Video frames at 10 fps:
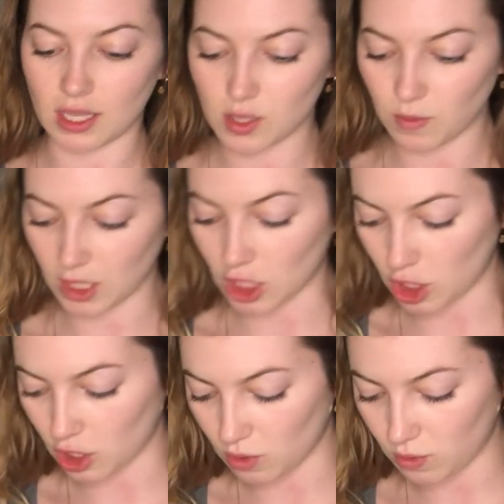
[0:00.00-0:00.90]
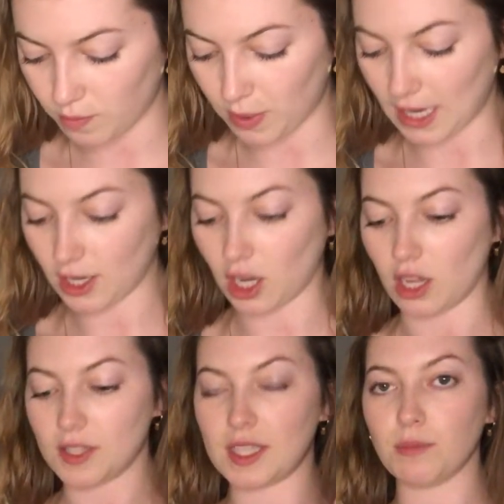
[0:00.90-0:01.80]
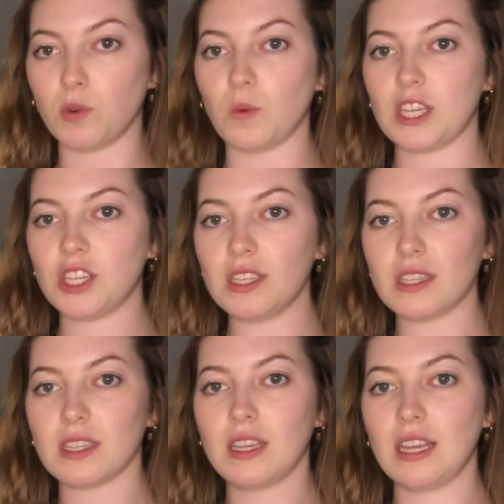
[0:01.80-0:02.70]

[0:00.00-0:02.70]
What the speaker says: this really cute brand called Simple Wishes.